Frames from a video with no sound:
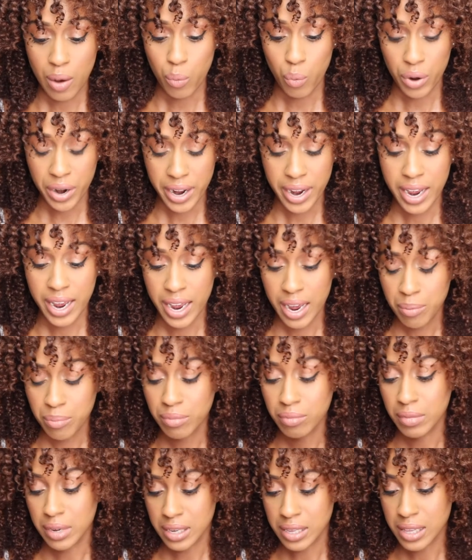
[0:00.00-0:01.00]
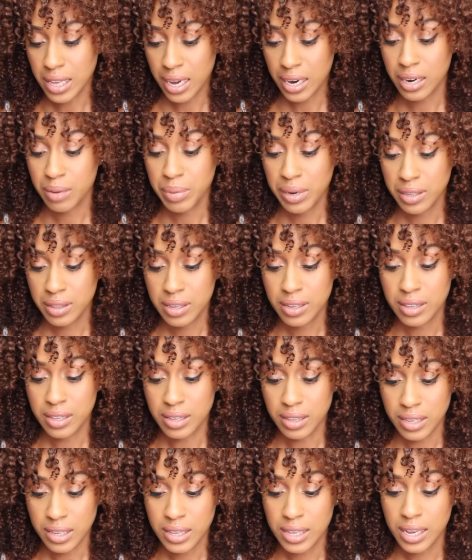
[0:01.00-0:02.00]
what I am excited about this is
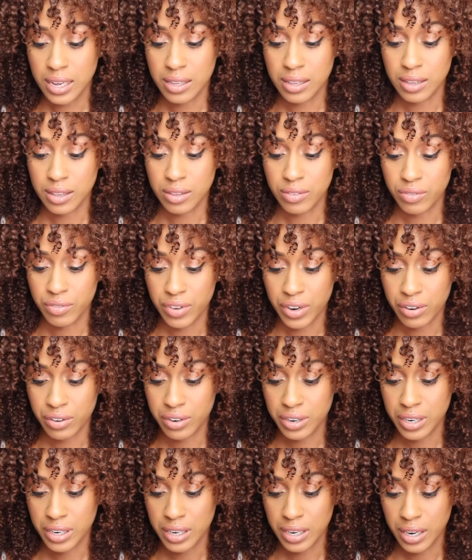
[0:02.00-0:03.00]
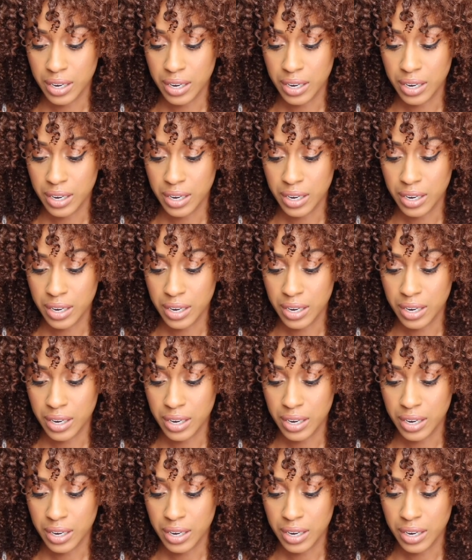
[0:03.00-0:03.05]
this has very,